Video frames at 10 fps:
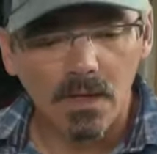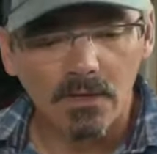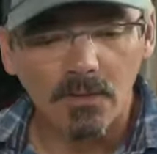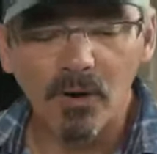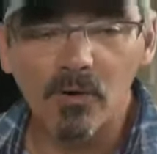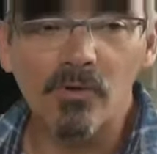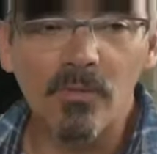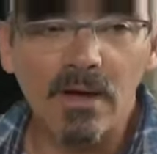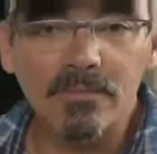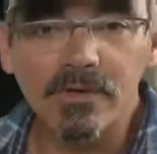The
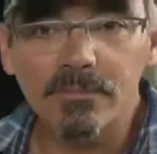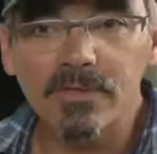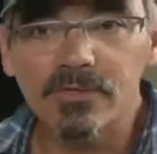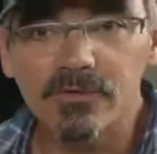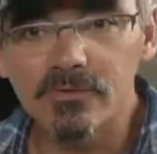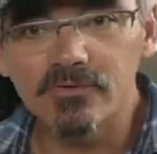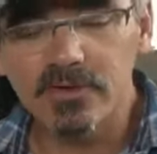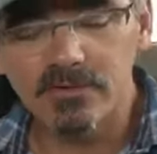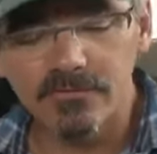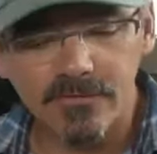poem I'm going to be
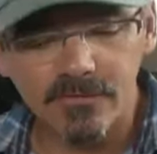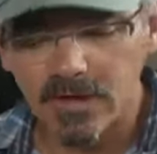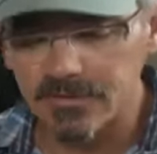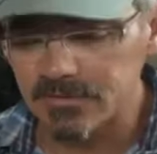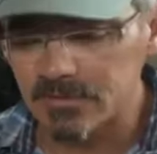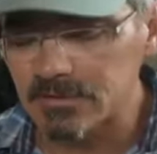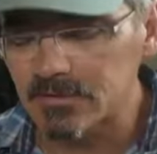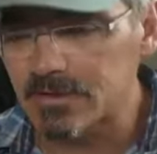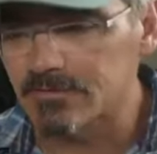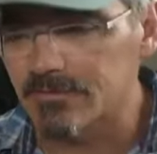using for us to be
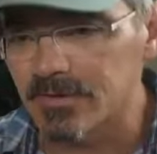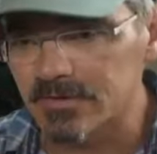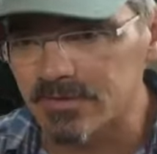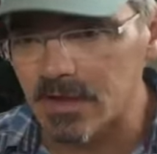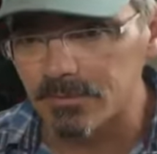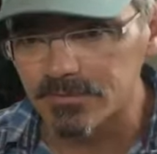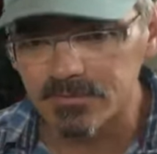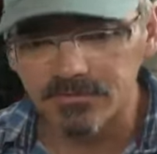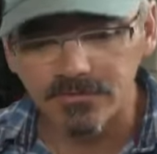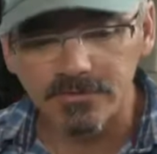looking for examples
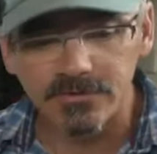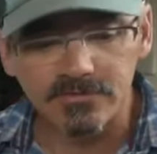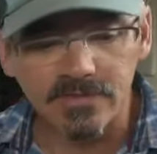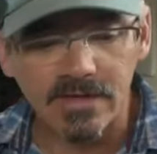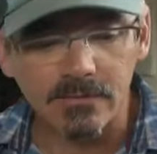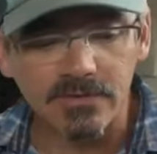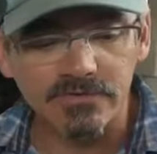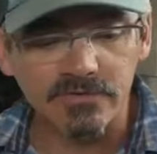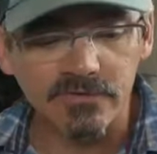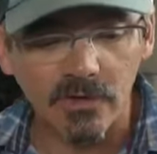of figurative
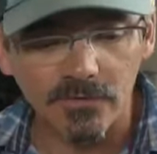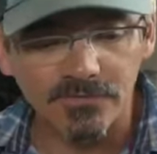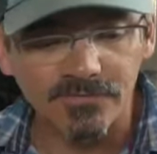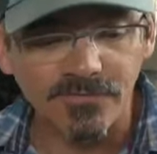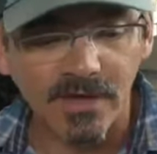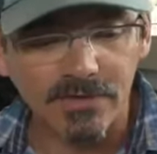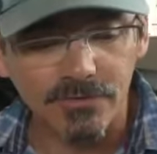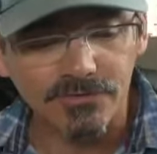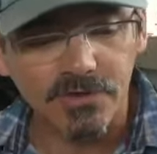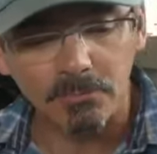language is called The
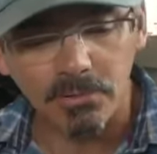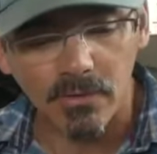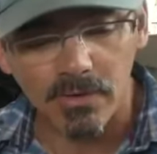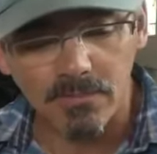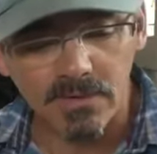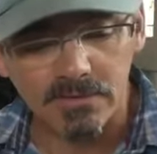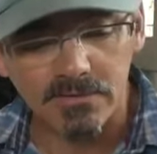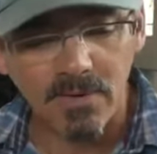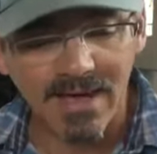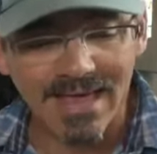Final Deployment
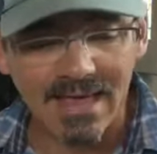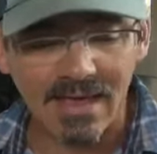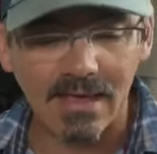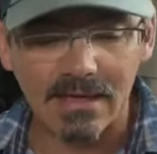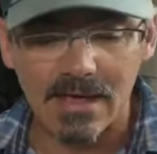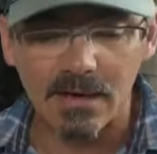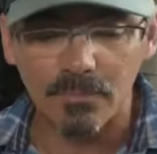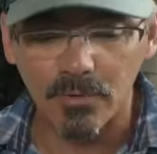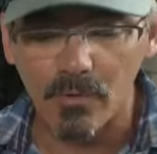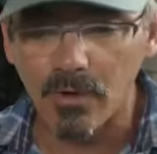by Anna
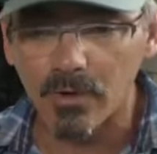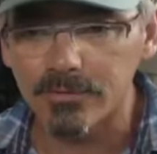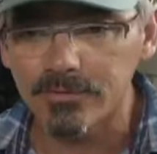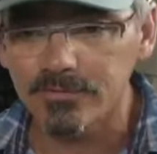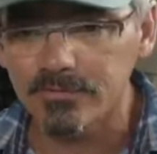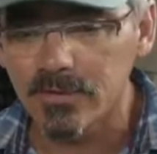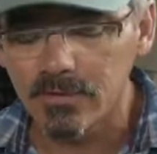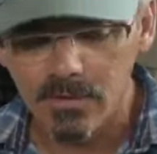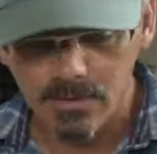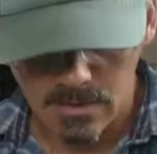Prokos,
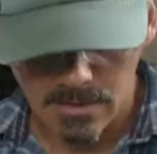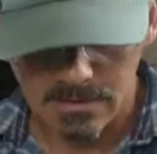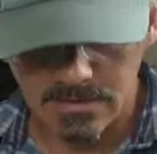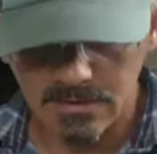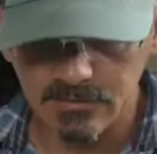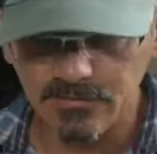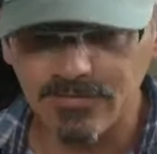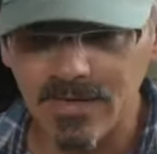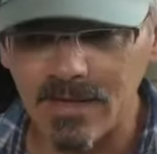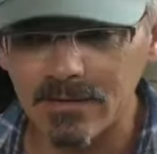and it is
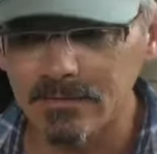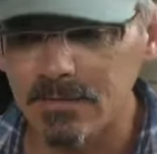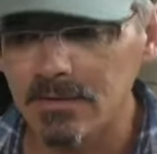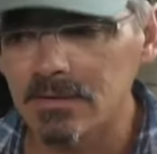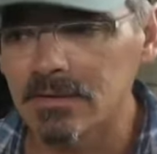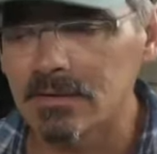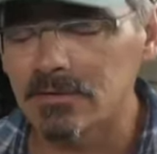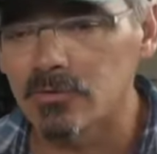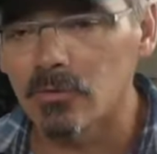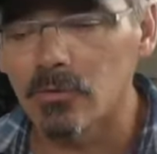found
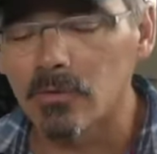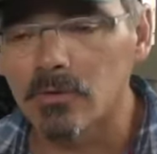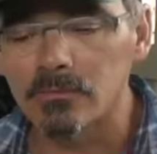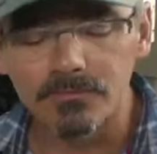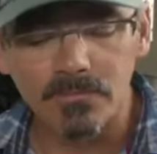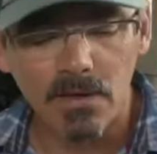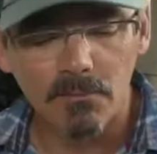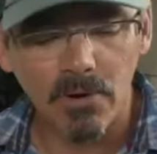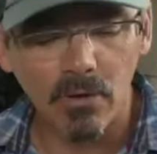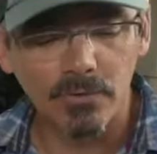in your
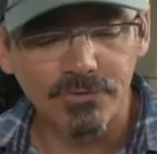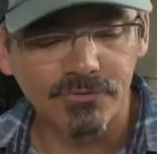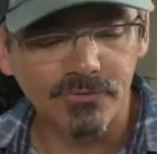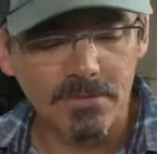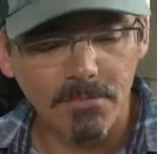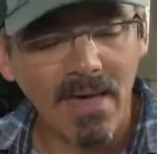poetry